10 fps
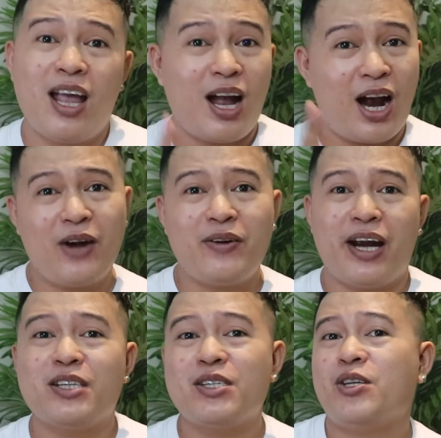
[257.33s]
Alright,
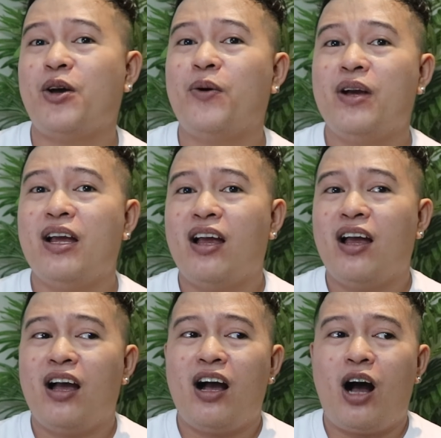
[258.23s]
so
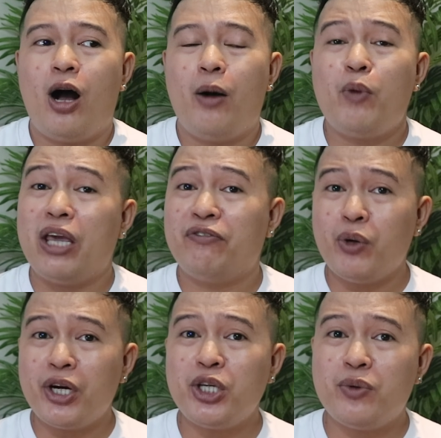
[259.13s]
if you are
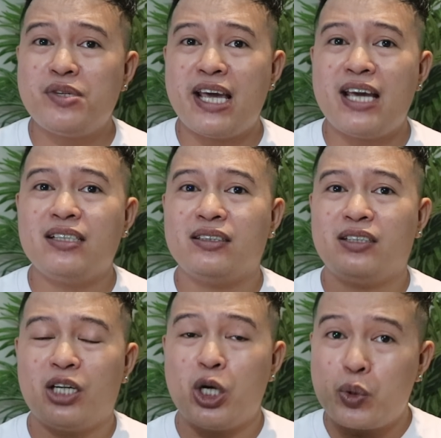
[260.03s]
using the
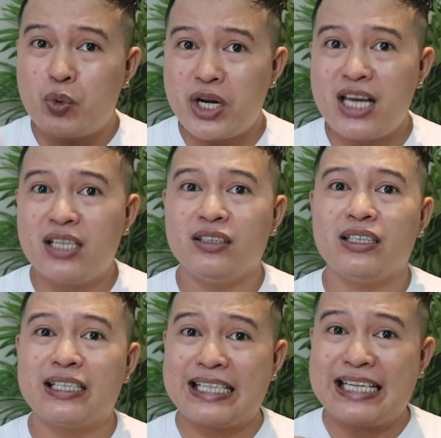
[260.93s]
real
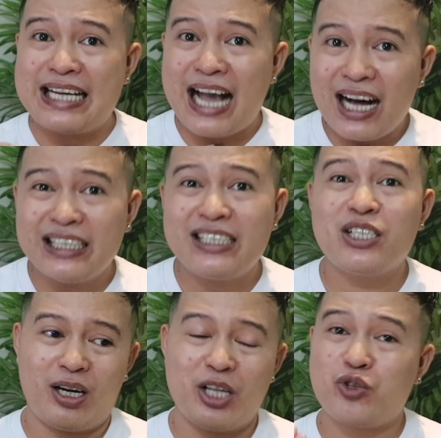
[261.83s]
Callan
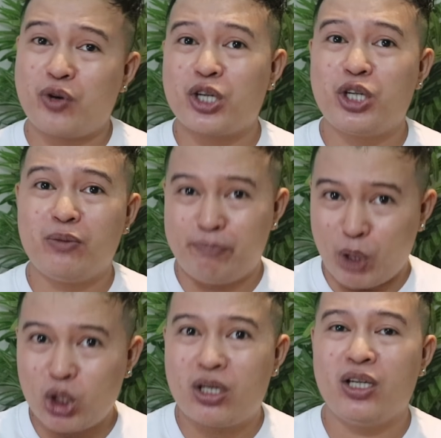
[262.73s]
instruction
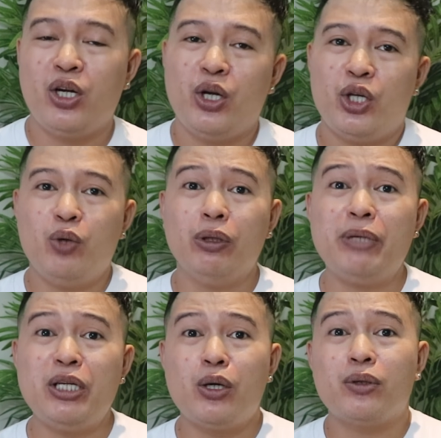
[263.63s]
book, you will be
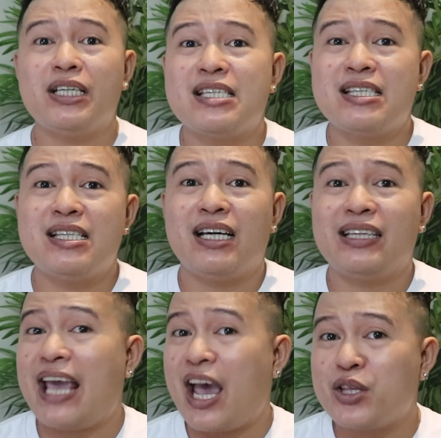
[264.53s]
noticed that the
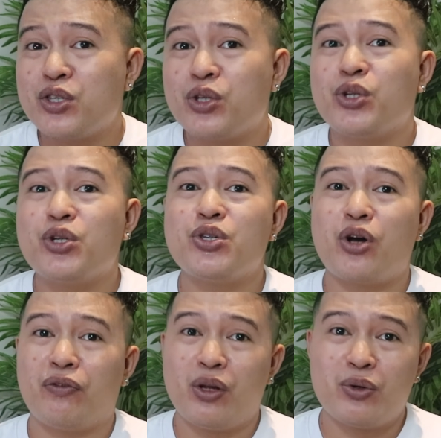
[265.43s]
answers of
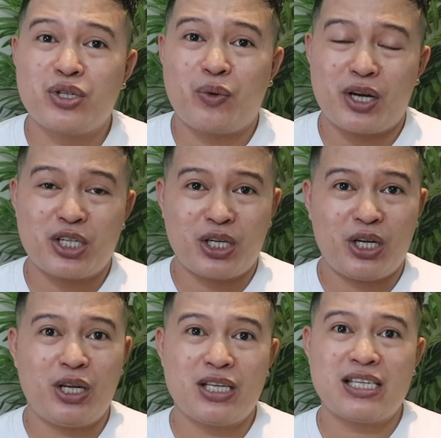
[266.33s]
those
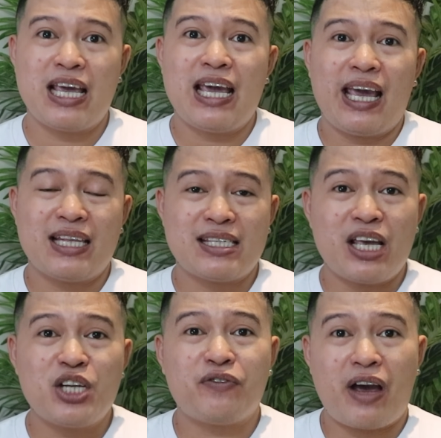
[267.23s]
questions in stage
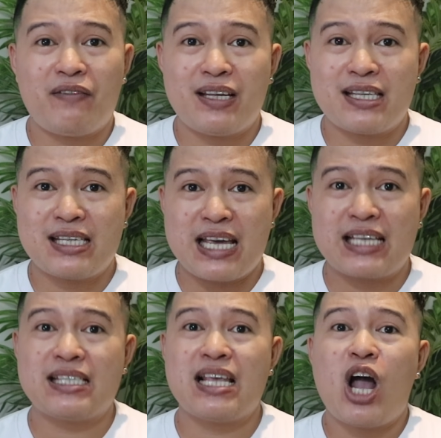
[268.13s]
5 and 6
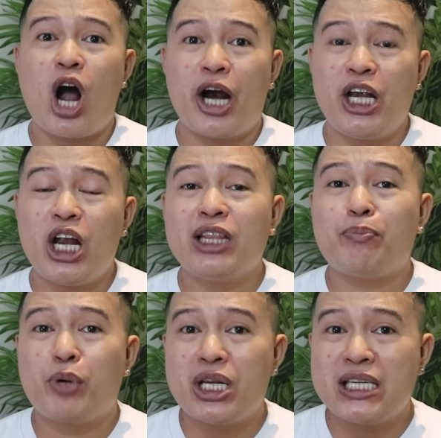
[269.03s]
are not
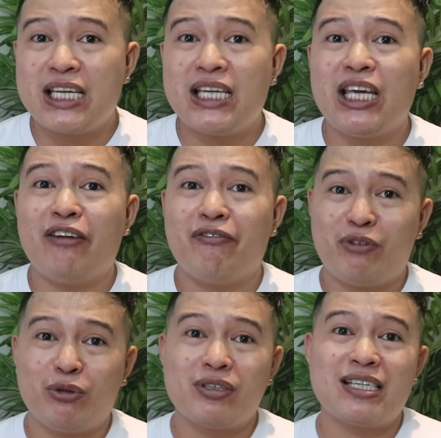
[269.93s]
printed in full
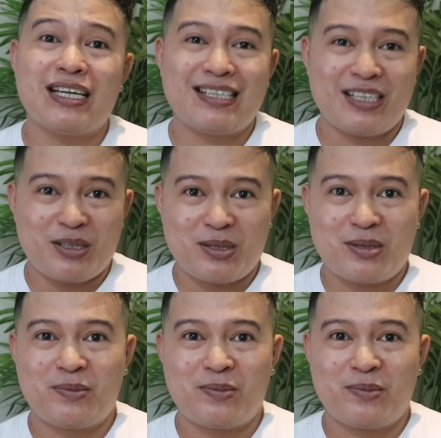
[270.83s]
sentence.